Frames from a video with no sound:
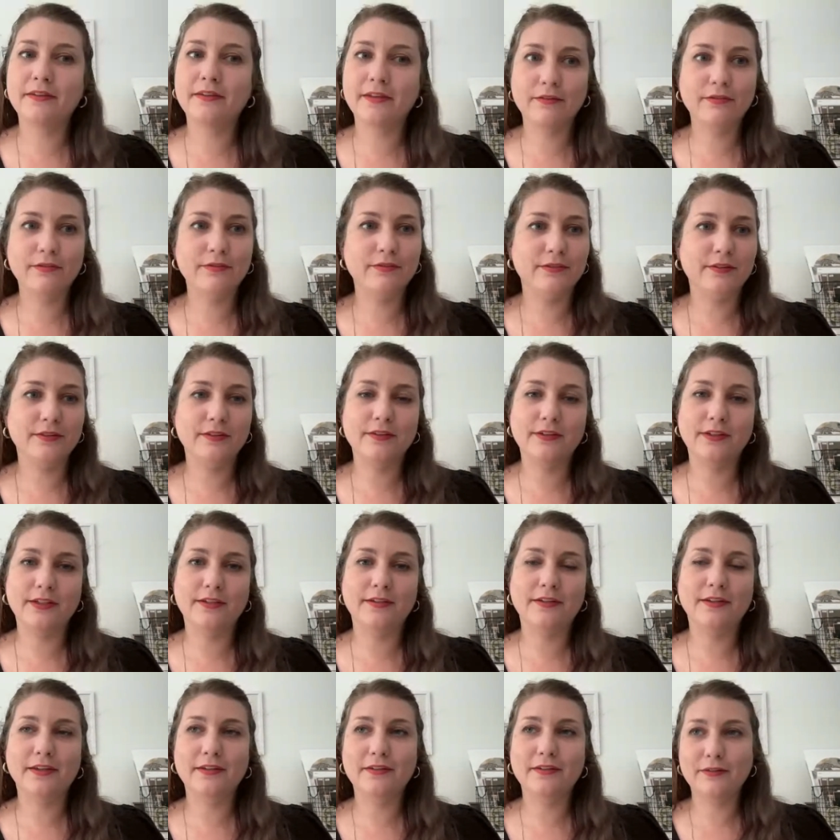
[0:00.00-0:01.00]
definitely.
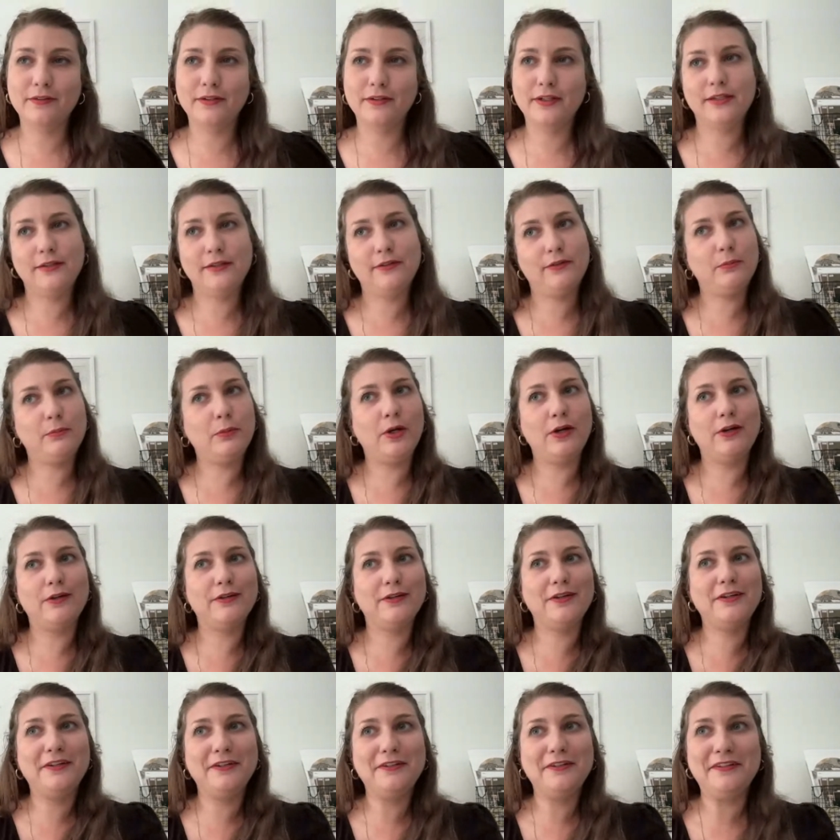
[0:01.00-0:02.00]
That's like spot
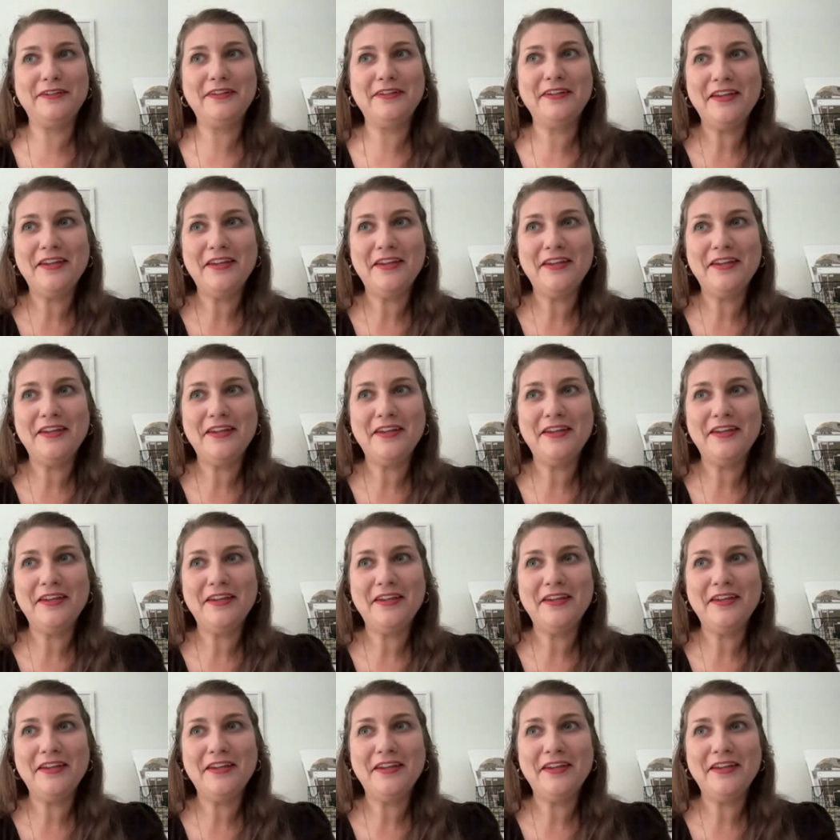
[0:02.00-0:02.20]
on.